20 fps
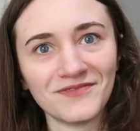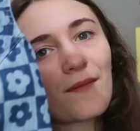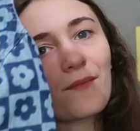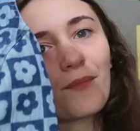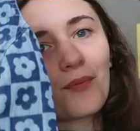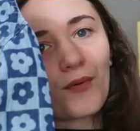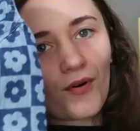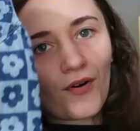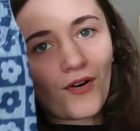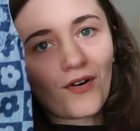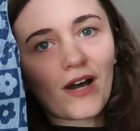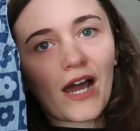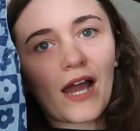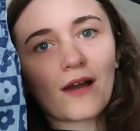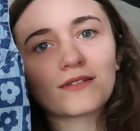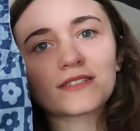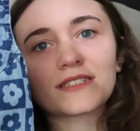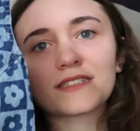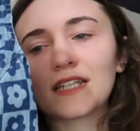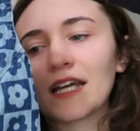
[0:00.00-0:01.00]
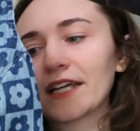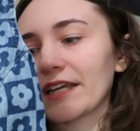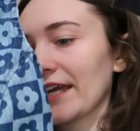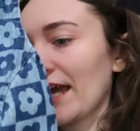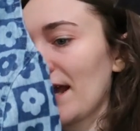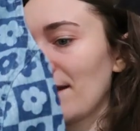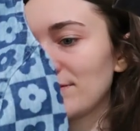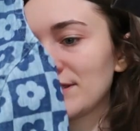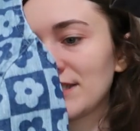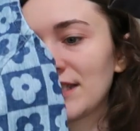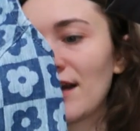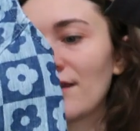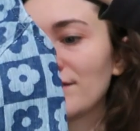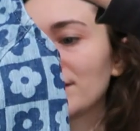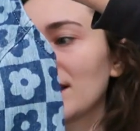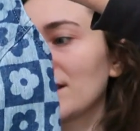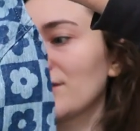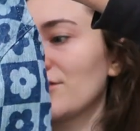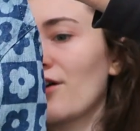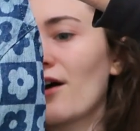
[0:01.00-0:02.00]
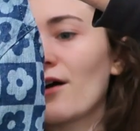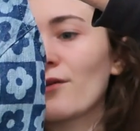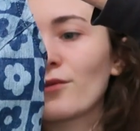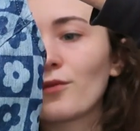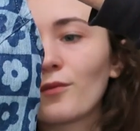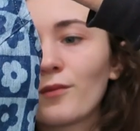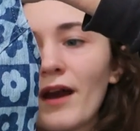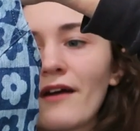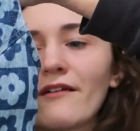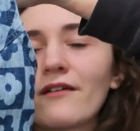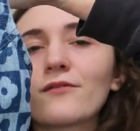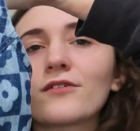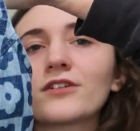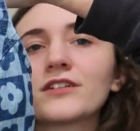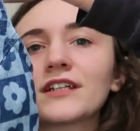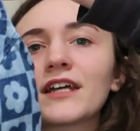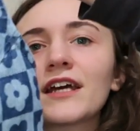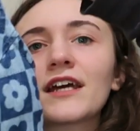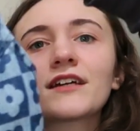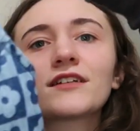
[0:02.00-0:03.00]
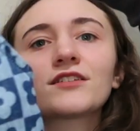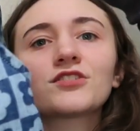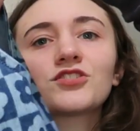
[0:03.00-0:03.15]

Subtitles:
But I kept it. I was like, no, I will wear it one day.